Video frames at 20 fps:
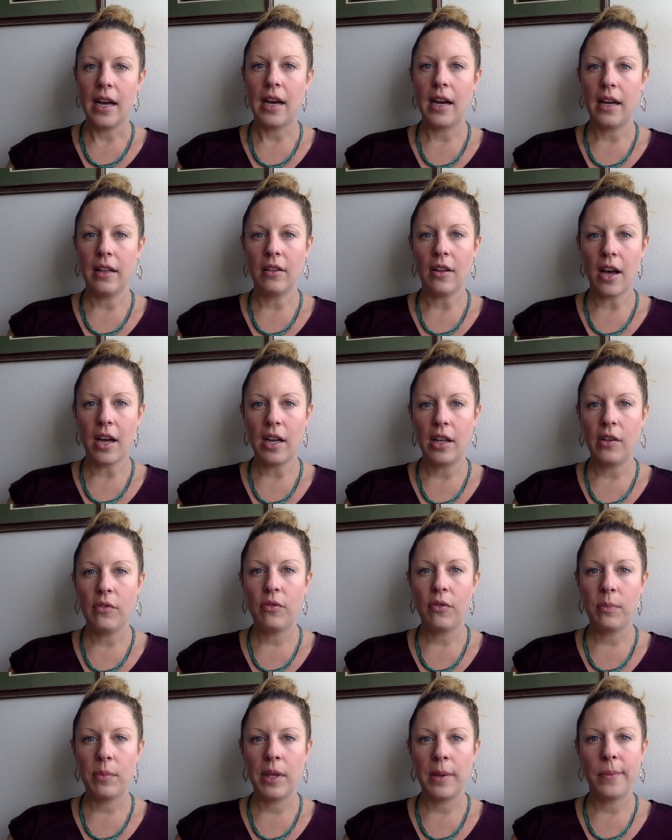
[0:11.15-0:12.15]
A lot
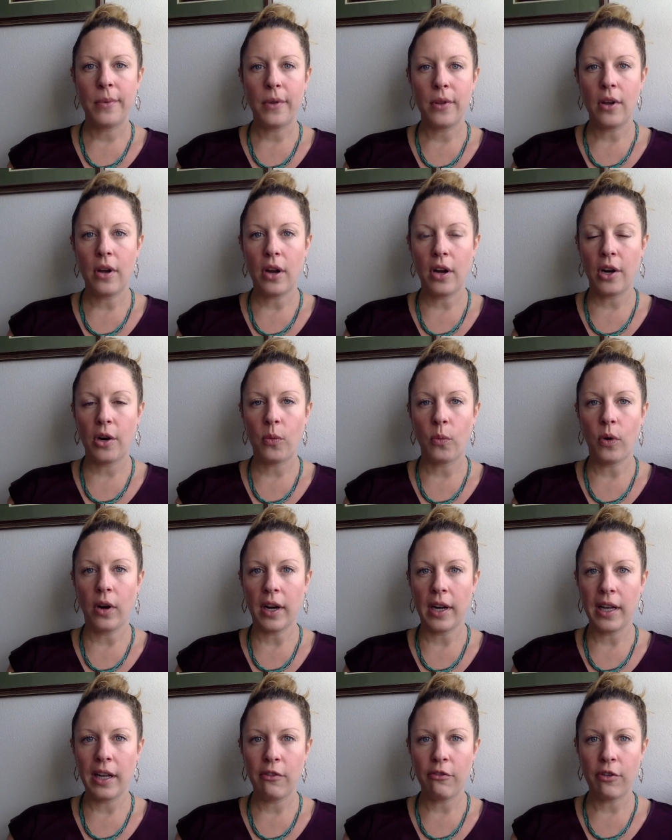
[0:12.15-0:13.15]
of people are
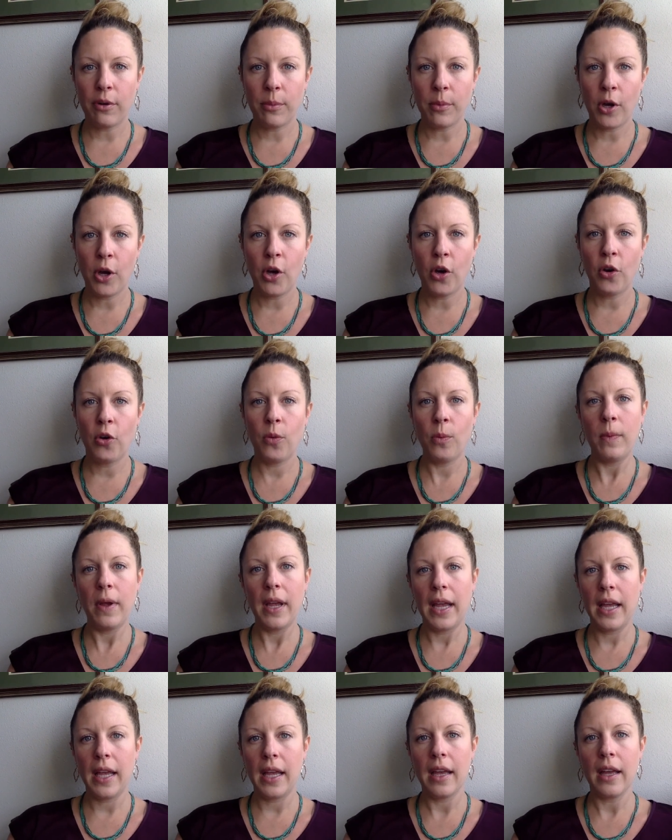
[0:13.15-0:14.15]
working from home
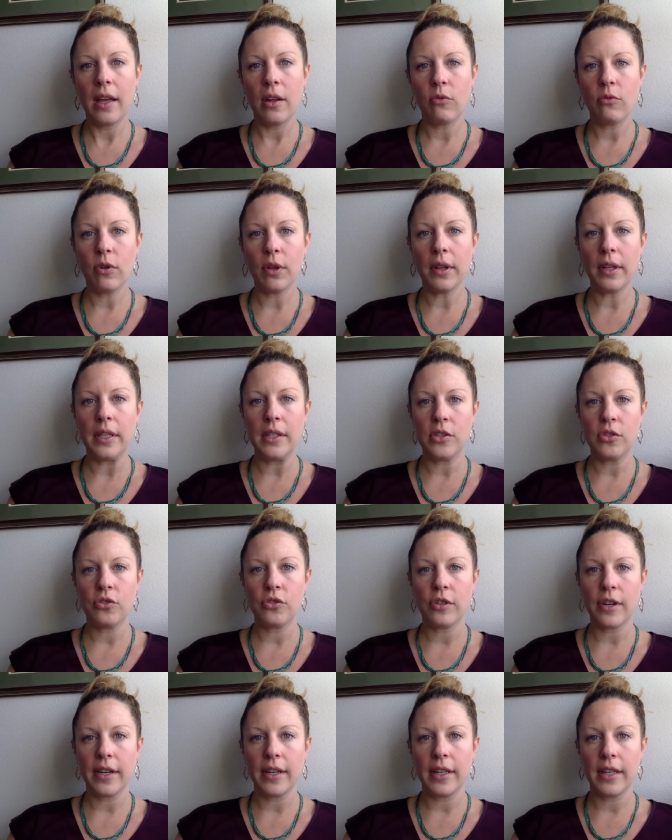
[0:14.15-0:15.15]
and really
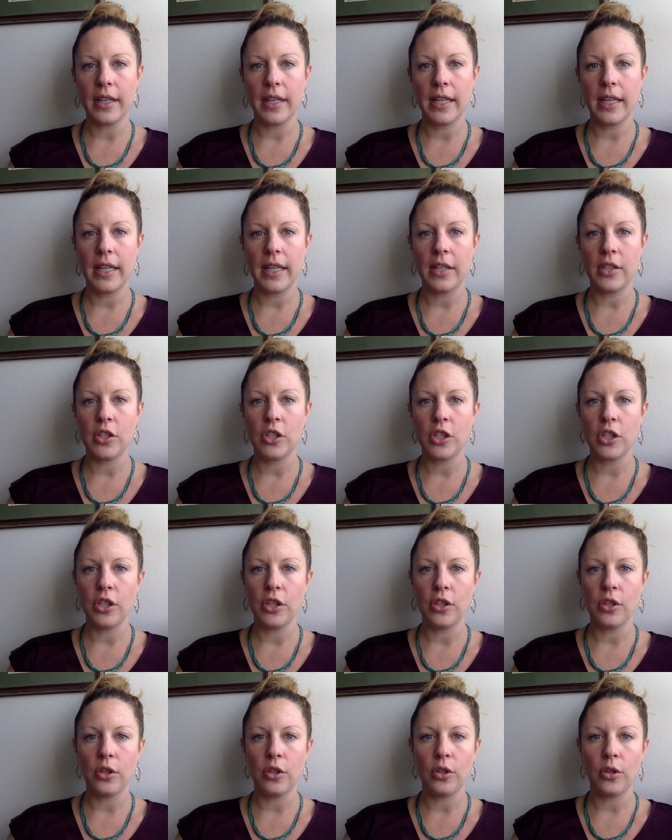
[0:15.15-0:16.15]
struggling
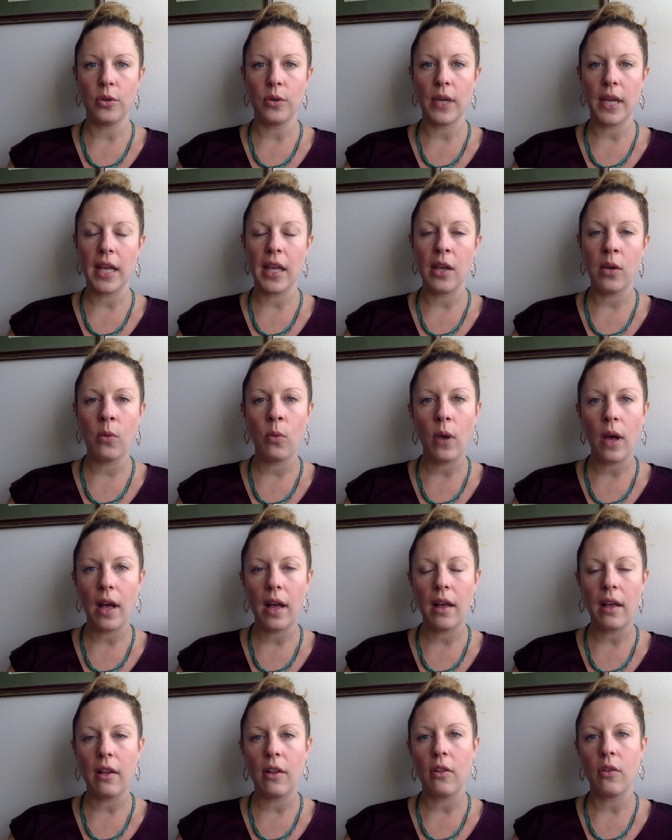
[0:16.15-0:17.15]
to eat
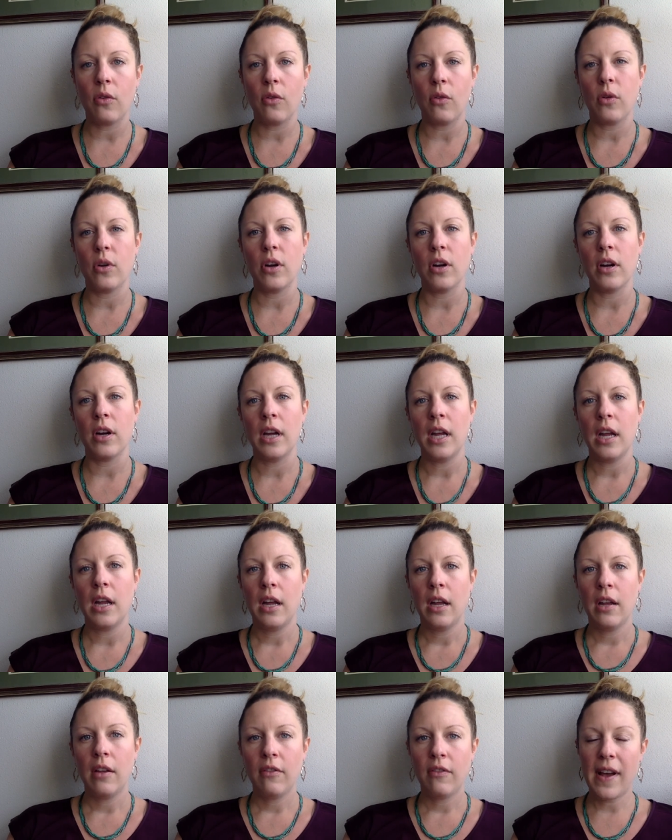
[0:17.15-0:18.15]
well or
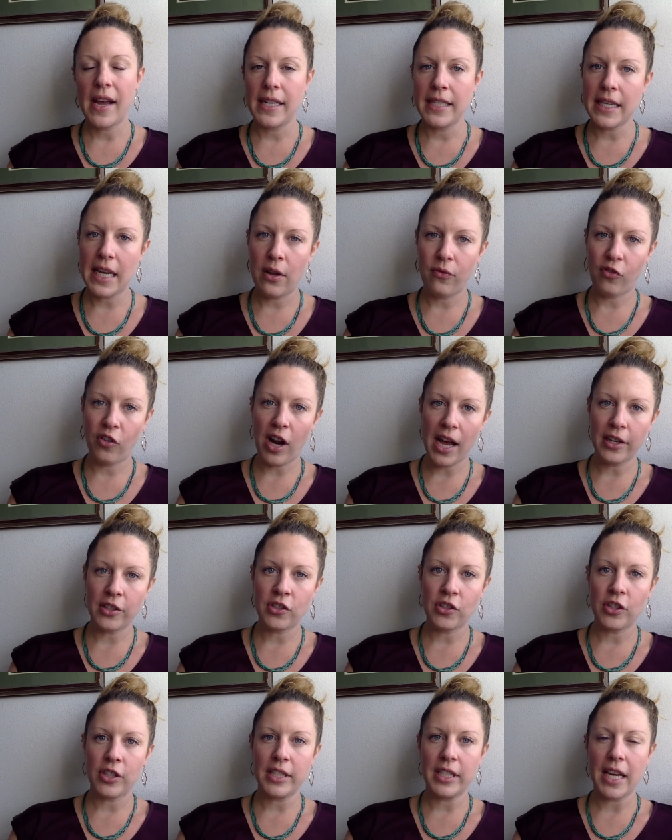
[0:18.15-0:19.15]
find time for
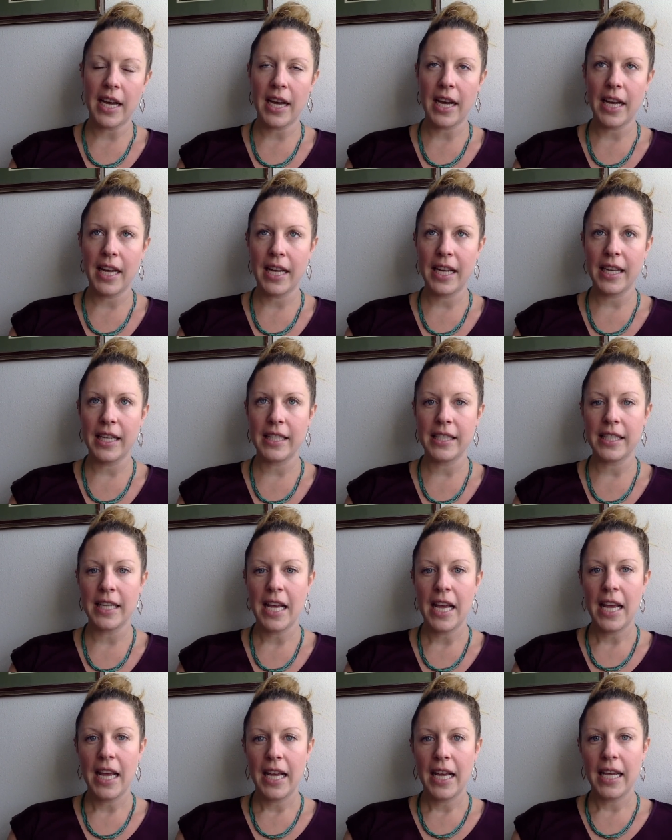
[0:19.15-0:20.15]
exercise.
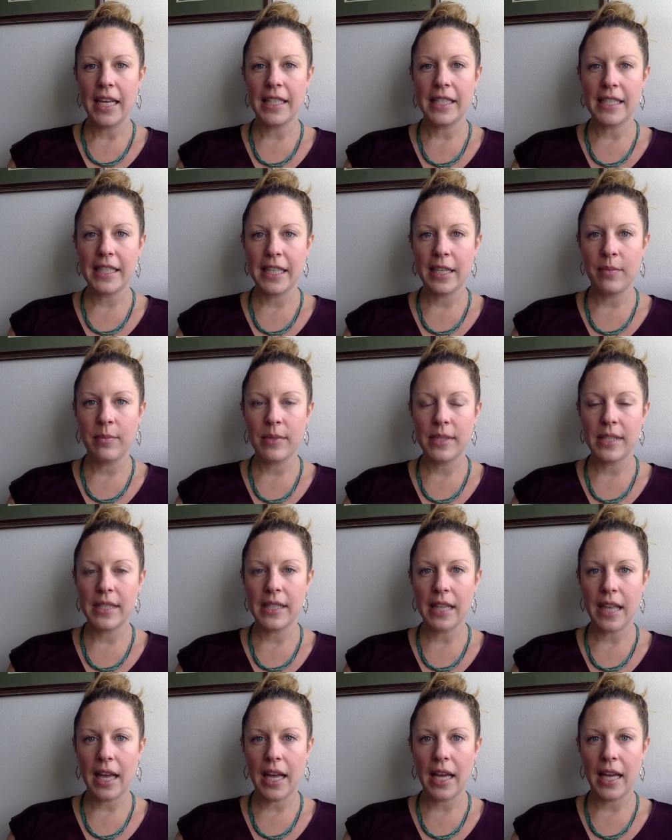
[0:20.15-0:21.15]
It seems
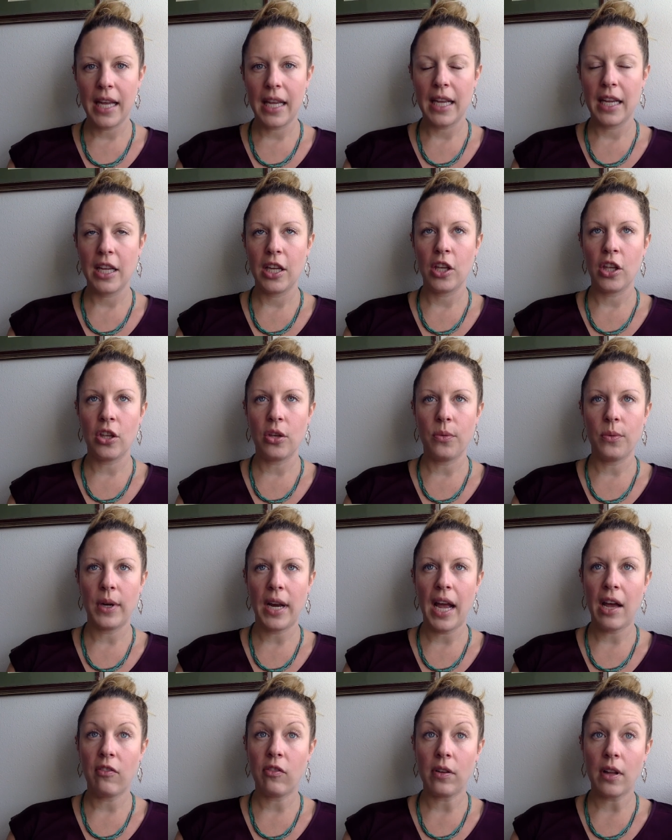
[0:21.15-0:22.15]
like you would
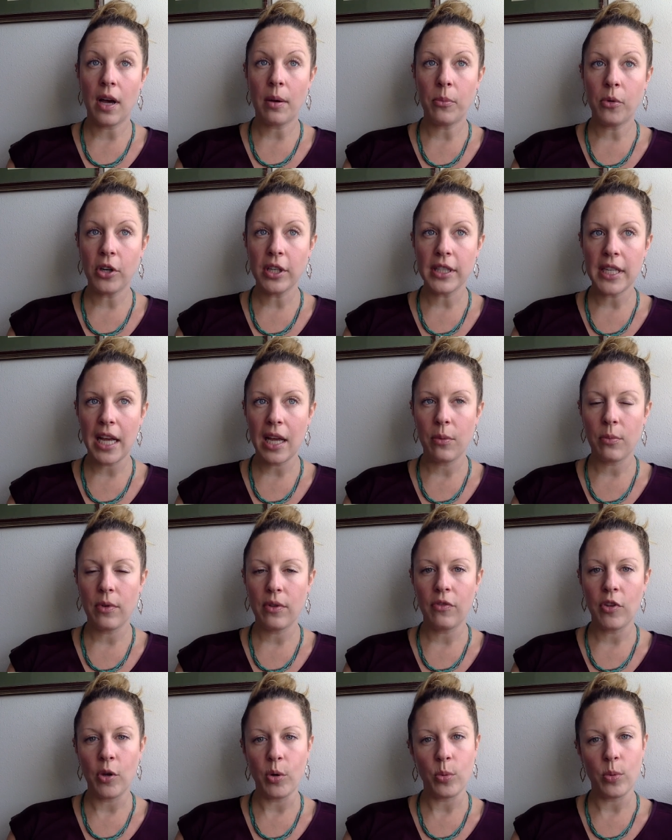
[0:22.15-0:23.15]
have a lot more time
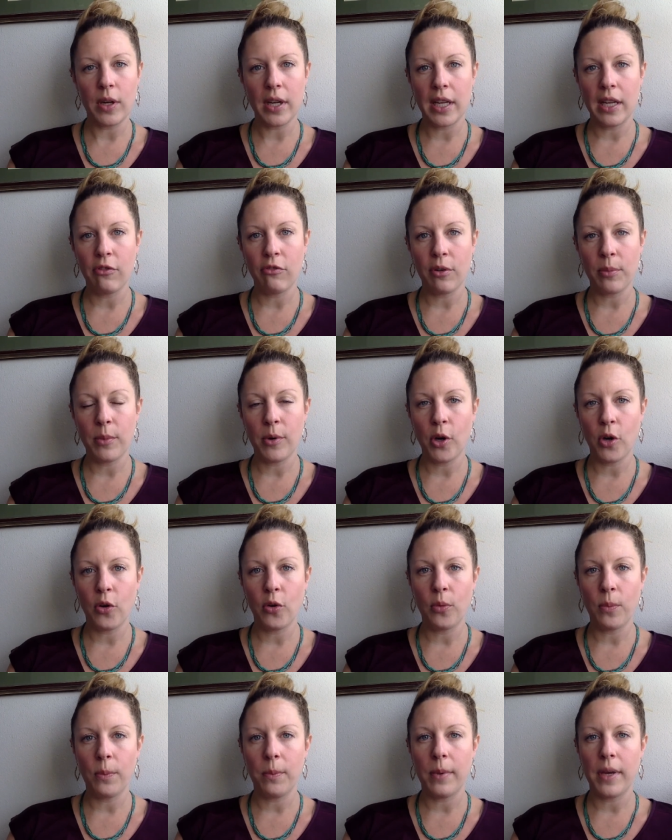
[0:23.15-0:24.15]
if you were working from
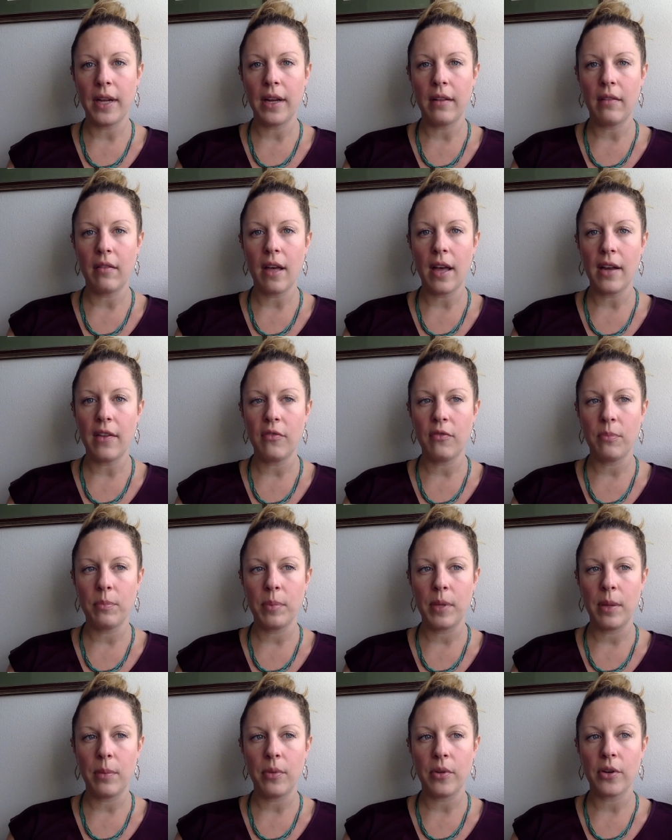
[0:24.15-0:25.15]
home, but a lot of
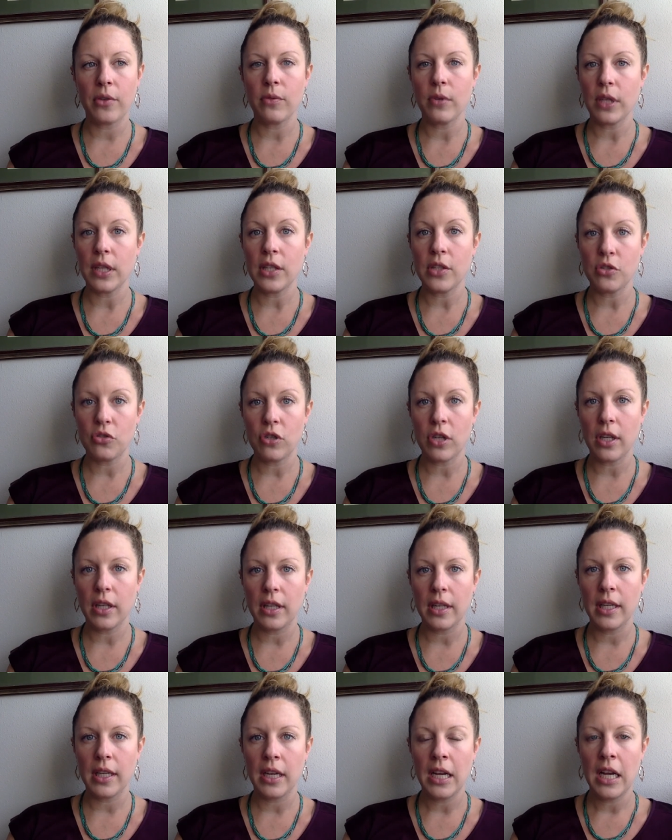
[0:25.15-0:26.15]
people are really
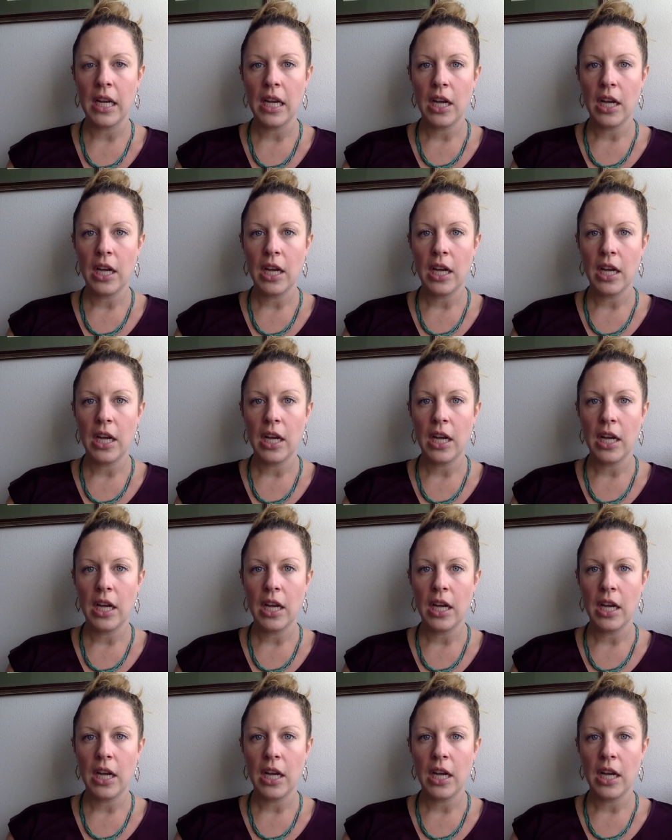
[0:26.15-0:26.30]
struggling